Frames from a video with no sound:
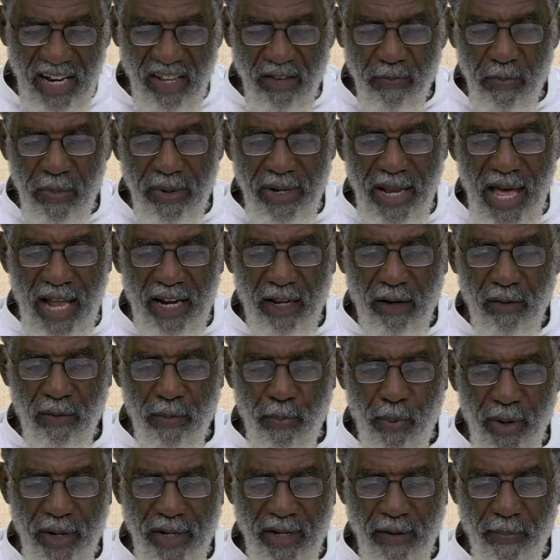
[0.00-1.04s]
And Anas bin
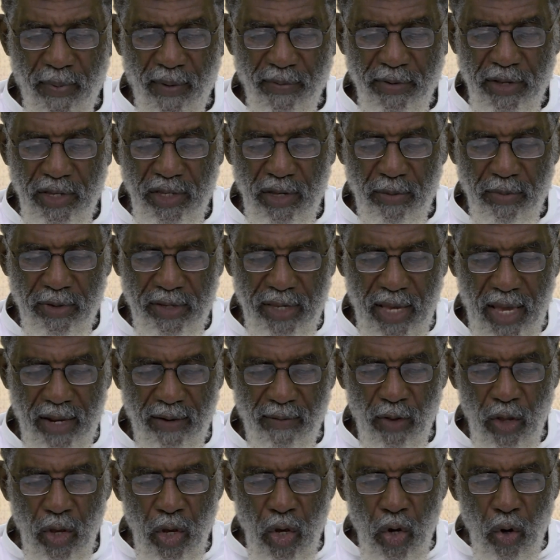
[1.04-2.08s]
Malik reported the Prophet
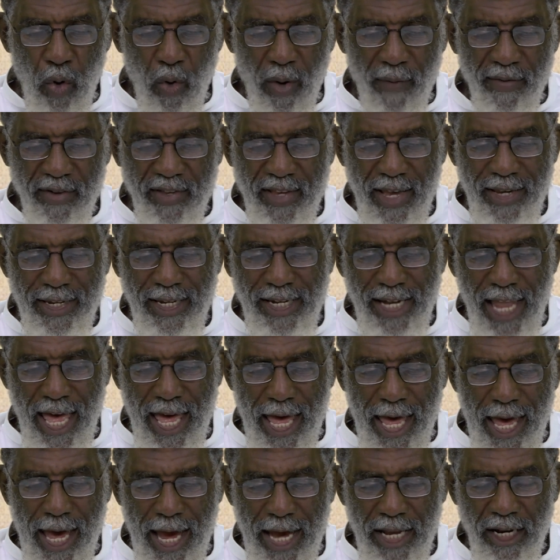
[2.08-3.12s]
said, whoever says,
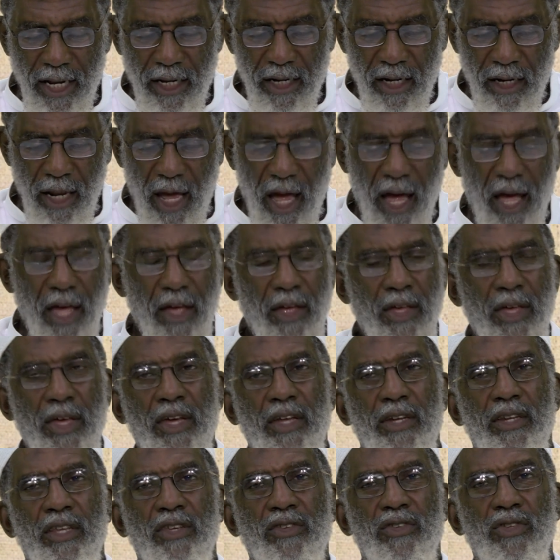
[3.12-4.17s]
La ilaha illallah,
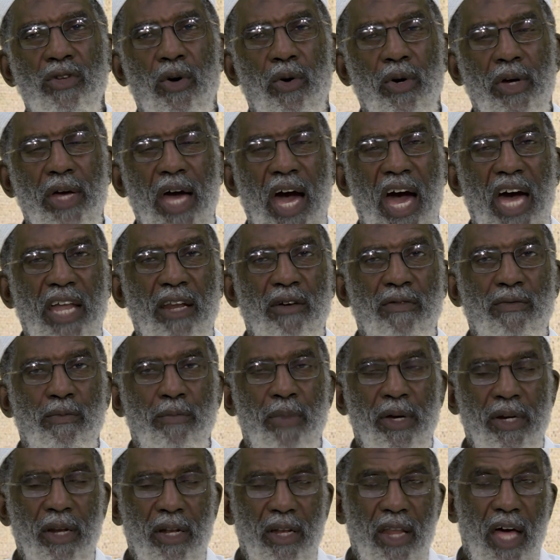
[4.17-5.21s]
there's no
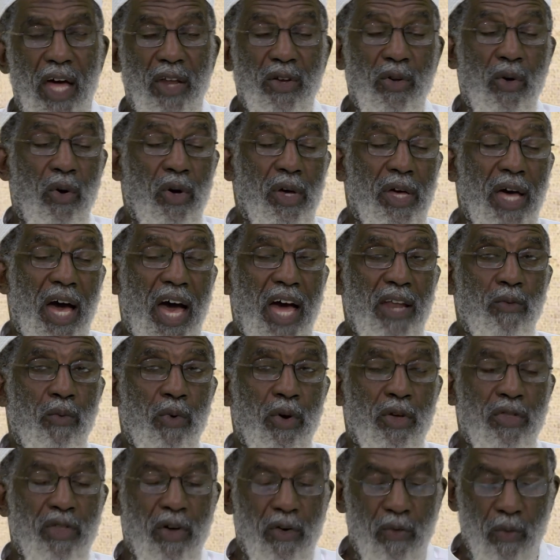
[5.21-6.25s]
God but Allah, no
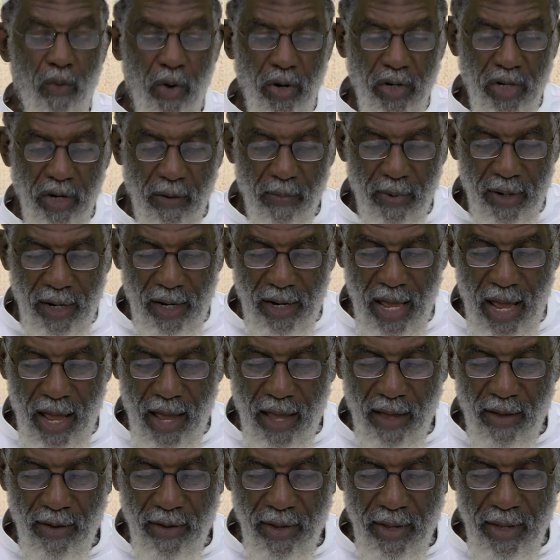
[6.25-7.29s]
God worthy of worship but
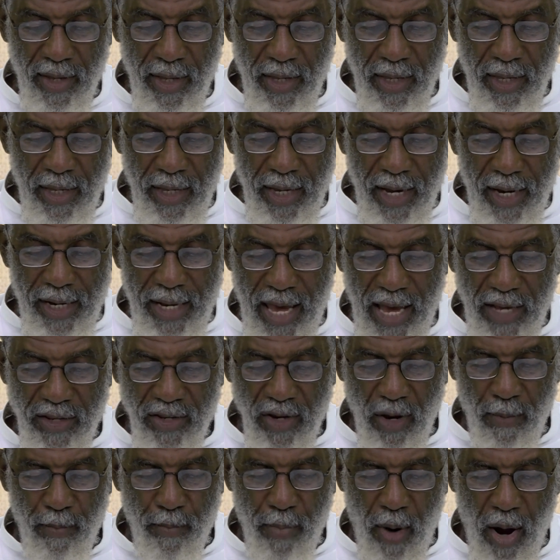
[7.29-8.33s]
Allah, and
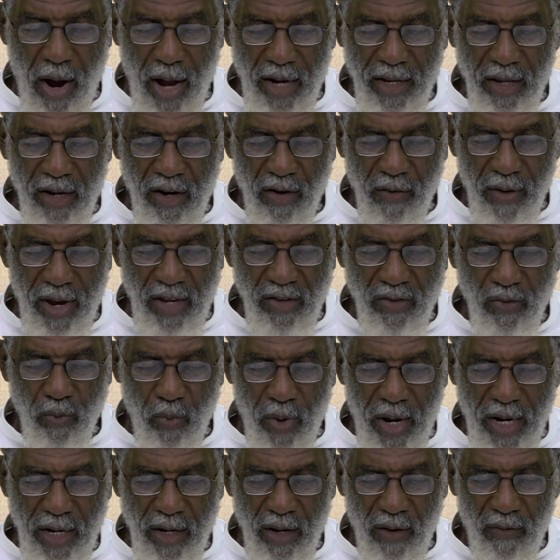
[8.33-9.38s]
has a barley
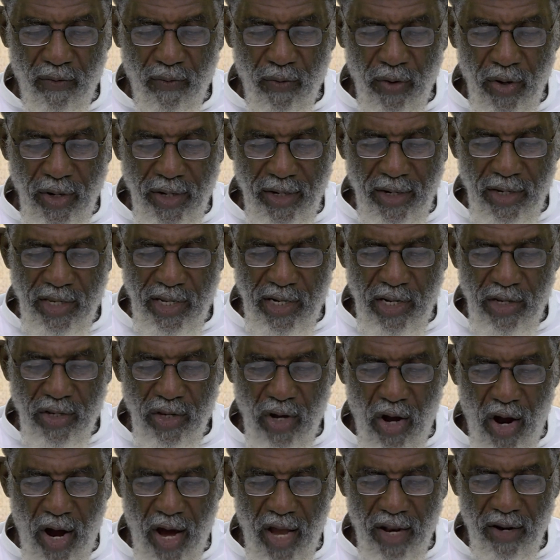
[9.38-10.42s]
grain's weight of goodness
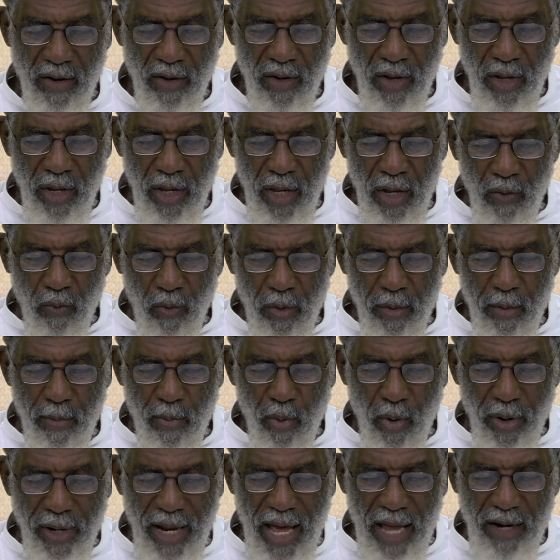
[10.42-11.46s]
in his heart,
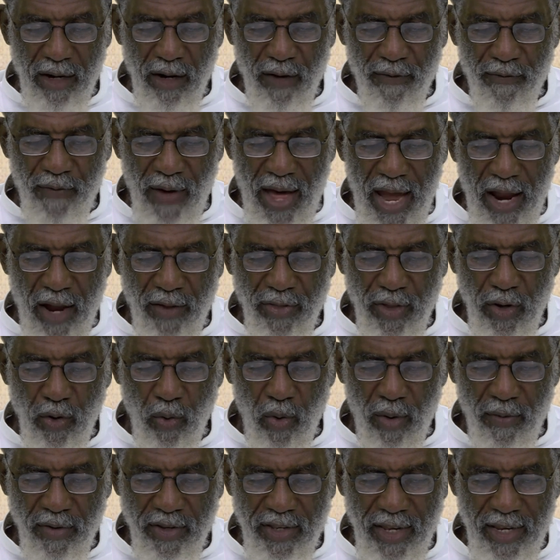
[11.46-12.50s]
will be brought out of the
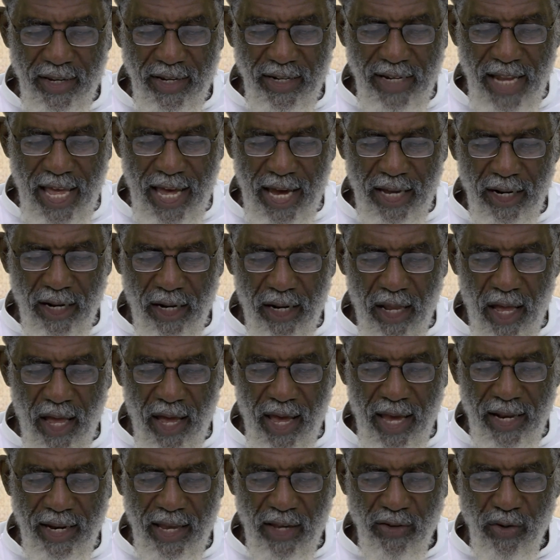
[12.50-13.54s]
fire. Then whoever says, La
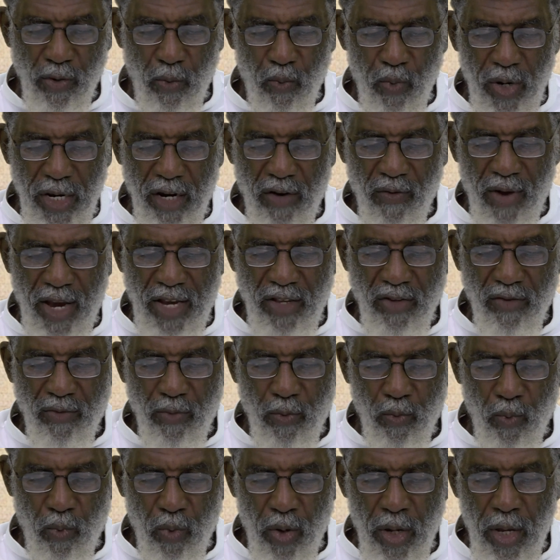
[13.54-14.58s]
ilaha illallah, and has a wheat
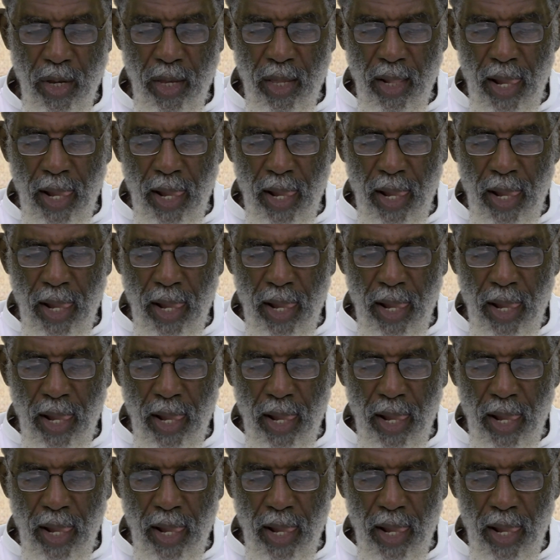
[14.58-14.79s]
grain's